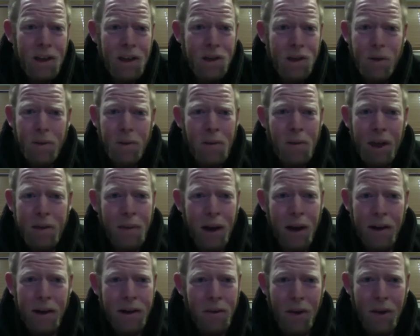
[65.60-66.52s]
doing much
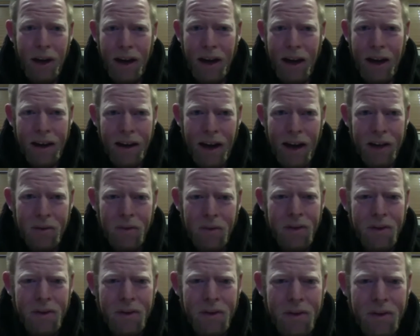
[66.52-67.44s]
better than when I had an actual
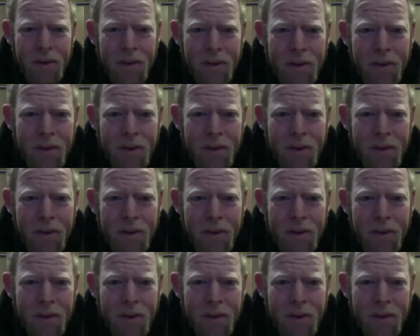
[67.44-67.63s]
facility.